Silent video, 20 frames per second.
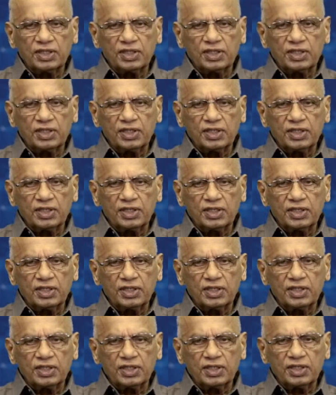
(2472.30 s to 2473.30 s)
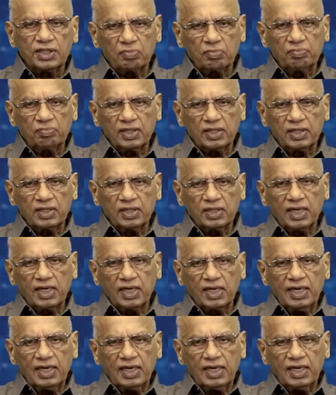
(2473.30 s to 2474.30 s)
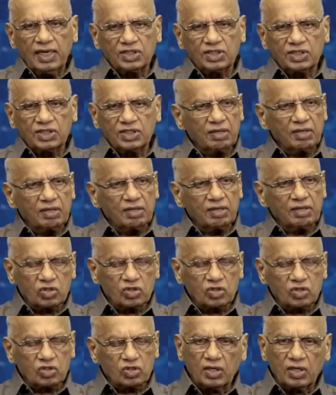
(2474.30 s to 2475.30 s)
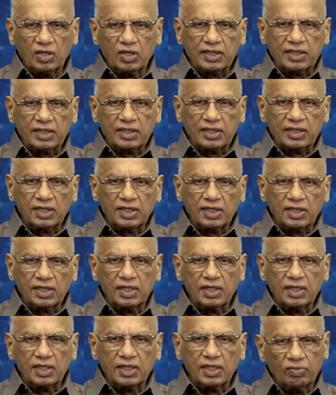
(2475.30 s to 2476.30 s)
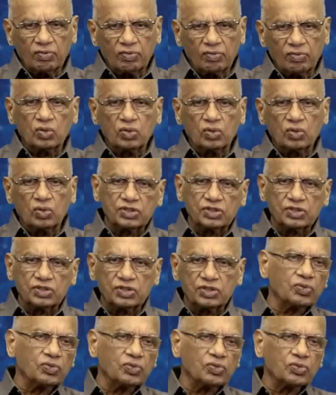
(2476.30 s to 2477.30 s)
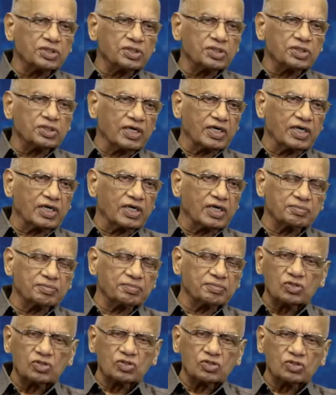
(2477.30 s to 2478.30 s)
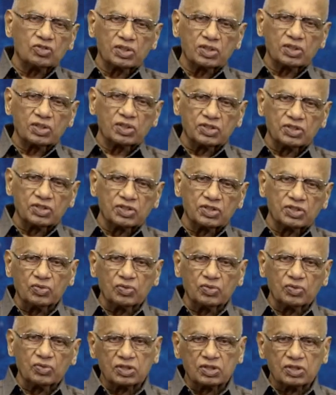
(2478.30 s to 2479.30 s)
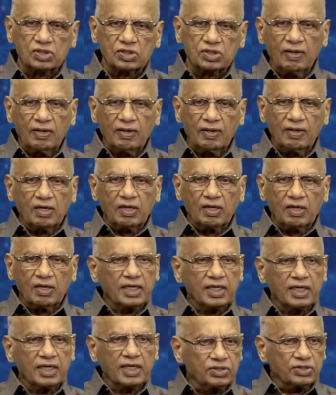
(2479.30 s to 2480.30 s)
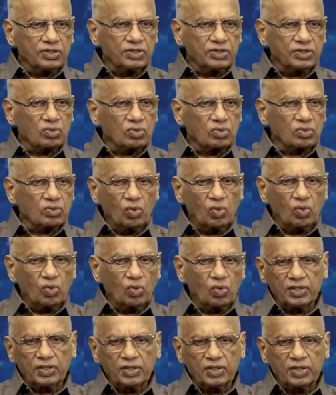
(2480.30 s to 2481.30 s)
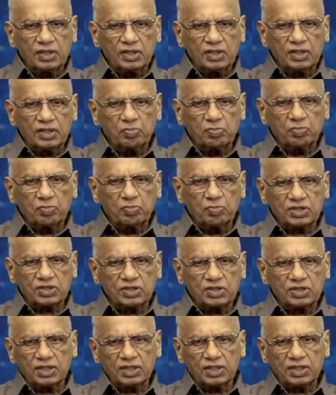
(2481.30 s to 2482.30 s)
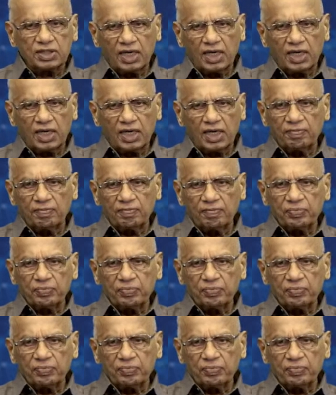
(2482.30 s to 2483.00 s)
KEM Hospital Bombay, SSKM Hospital Calcutta, and our own institute in Trivandrum. These were the institutes agreed to cooperate in this multicentric trial.